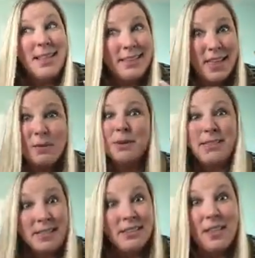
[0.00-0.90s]
The other one
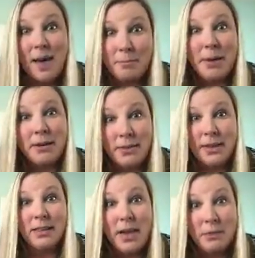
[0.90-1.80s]
did a lot better that
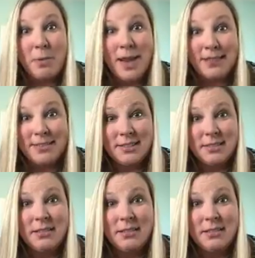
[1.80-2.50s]
allowed pets.